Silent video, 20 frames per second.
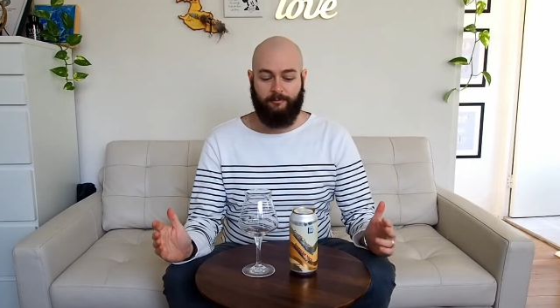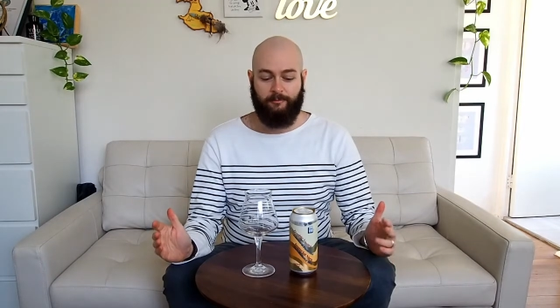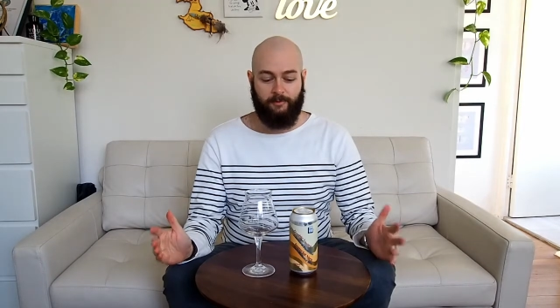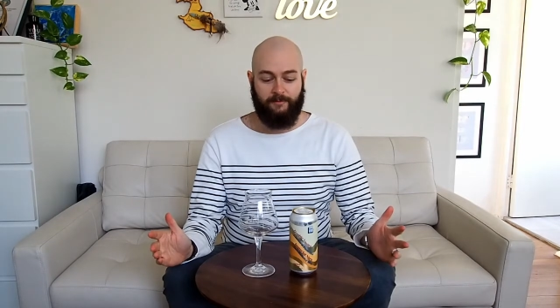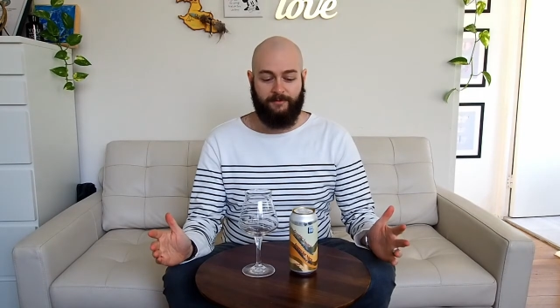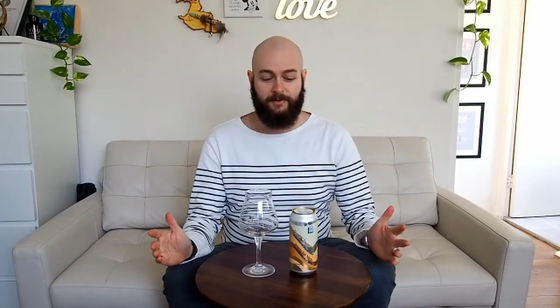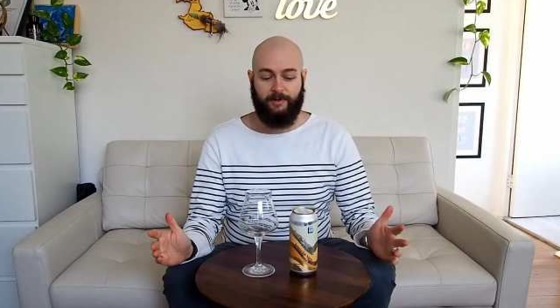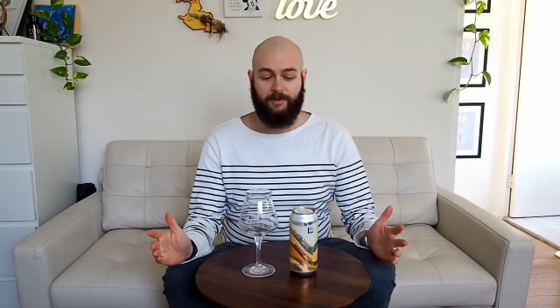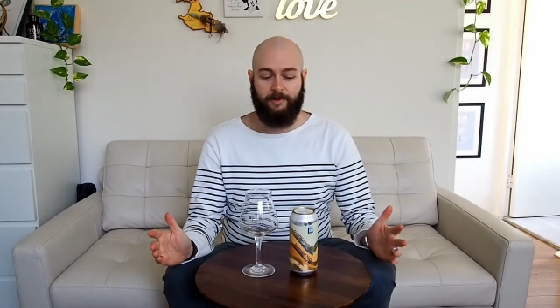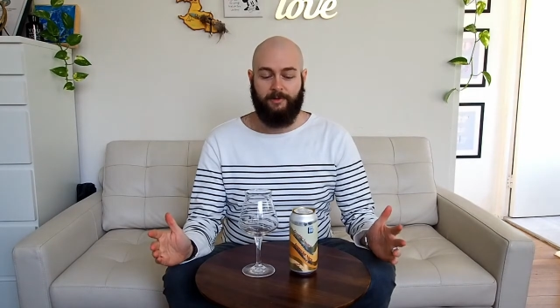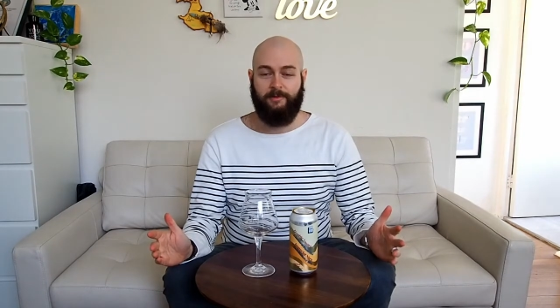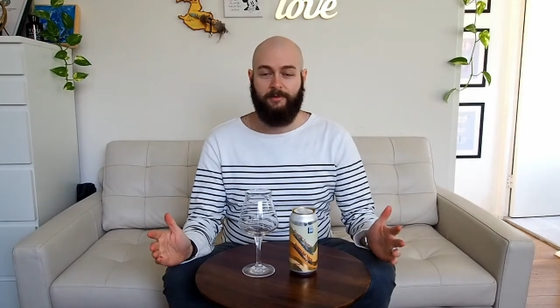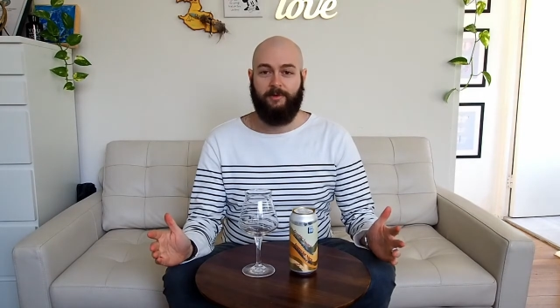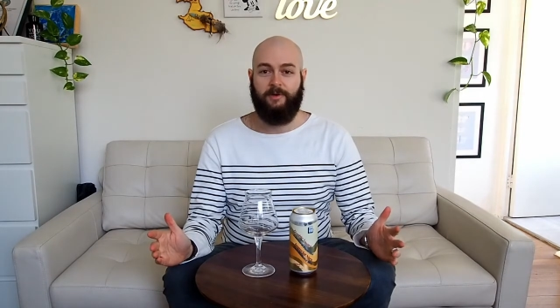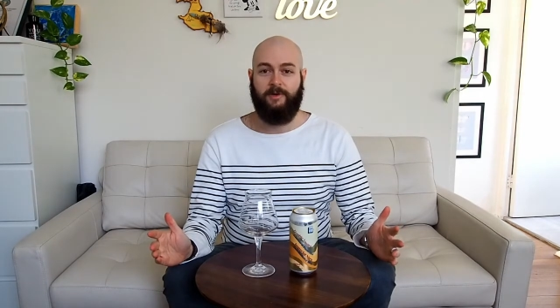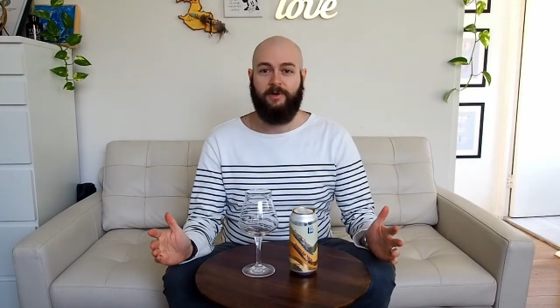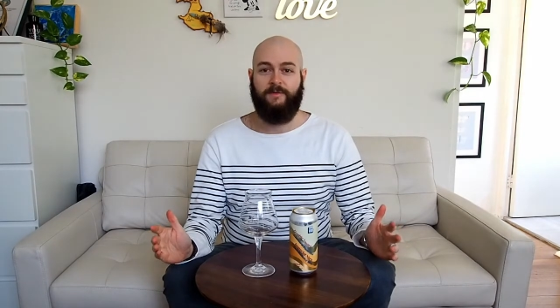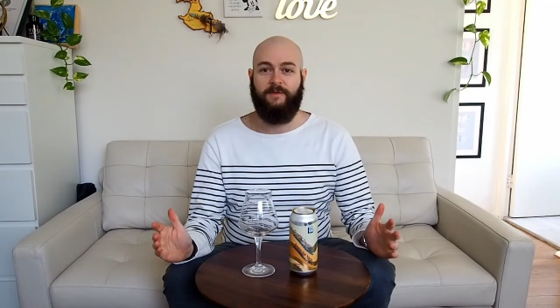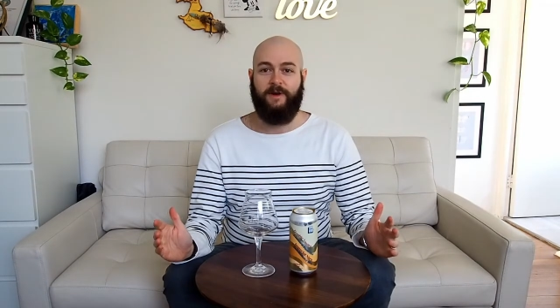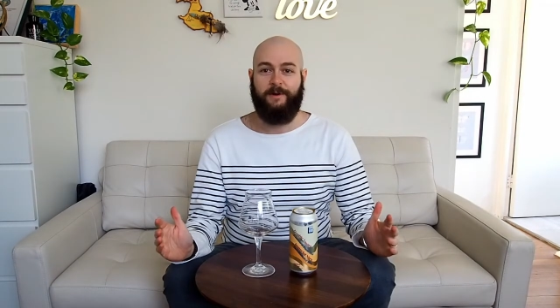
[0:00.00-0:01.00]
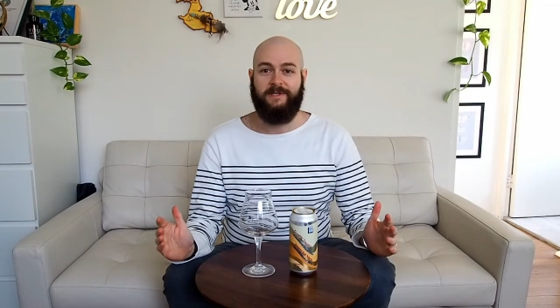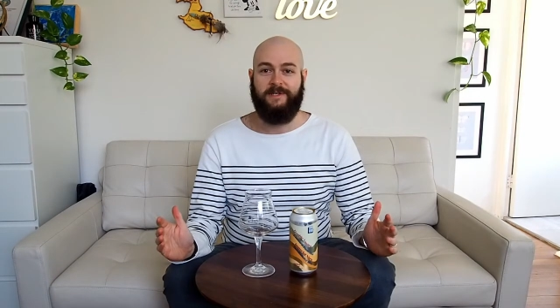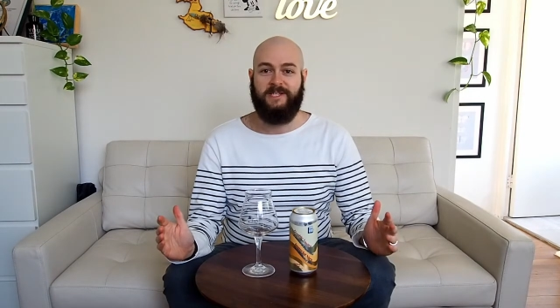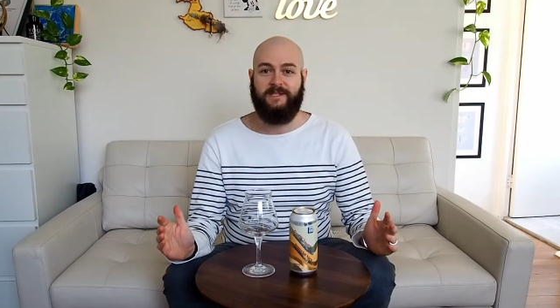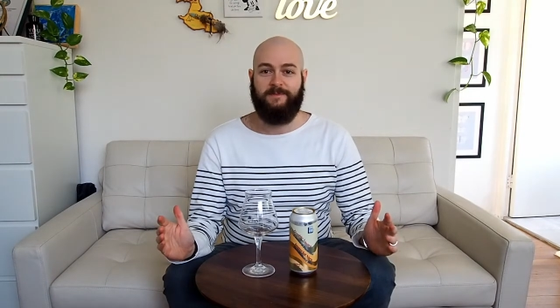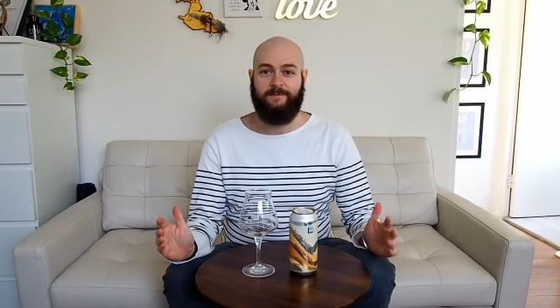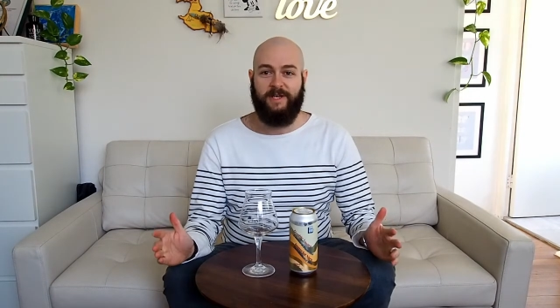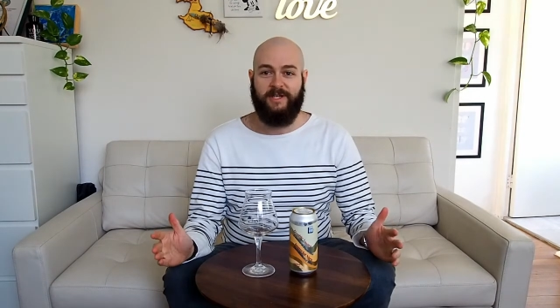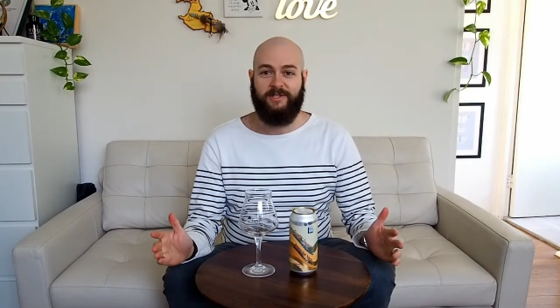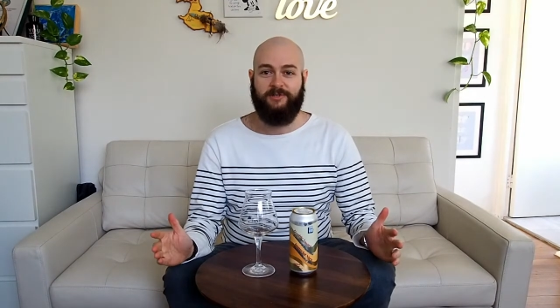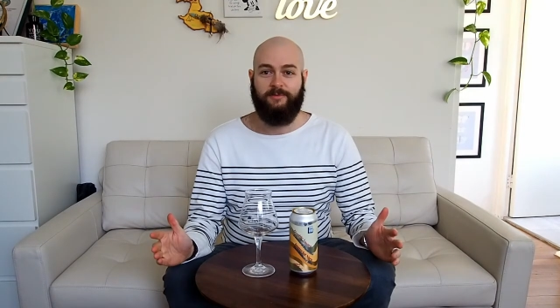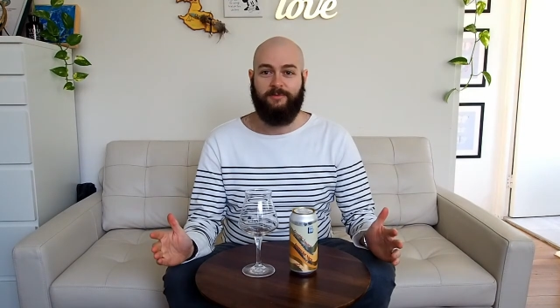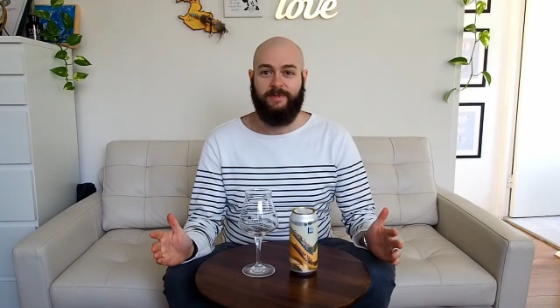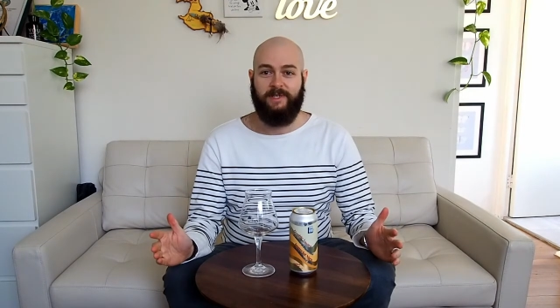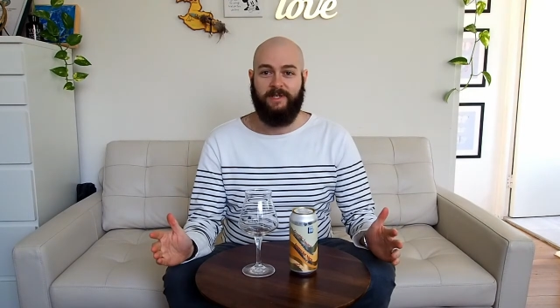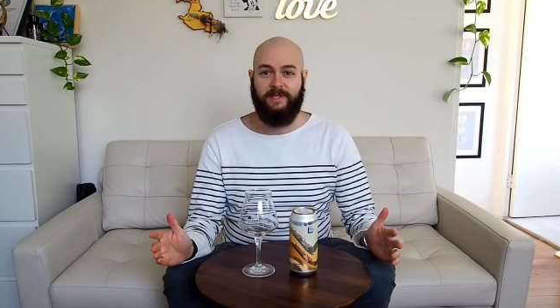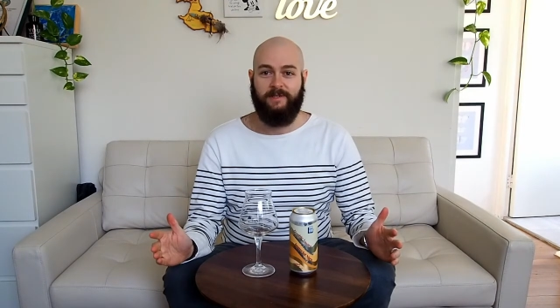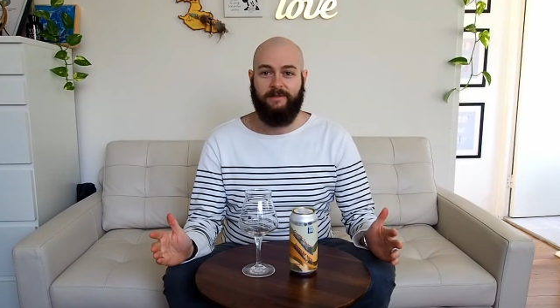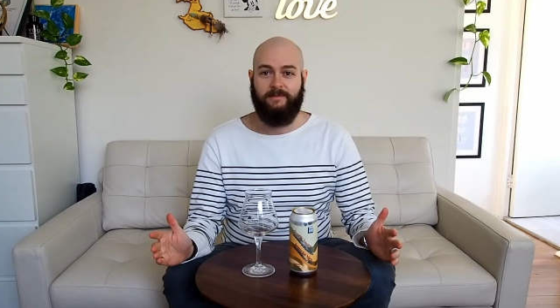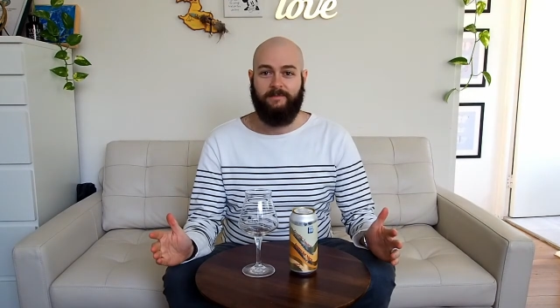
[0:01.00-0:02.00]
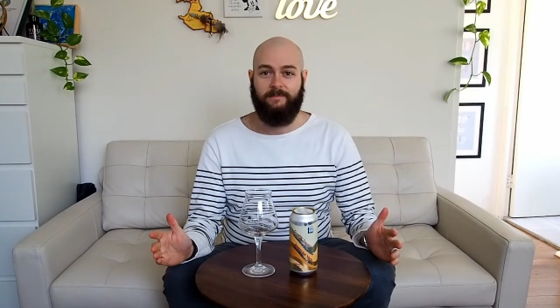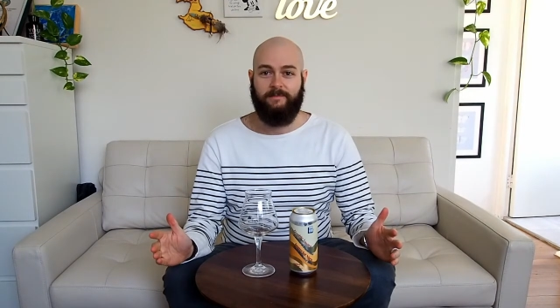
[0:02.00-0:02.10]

review, got a very special beer.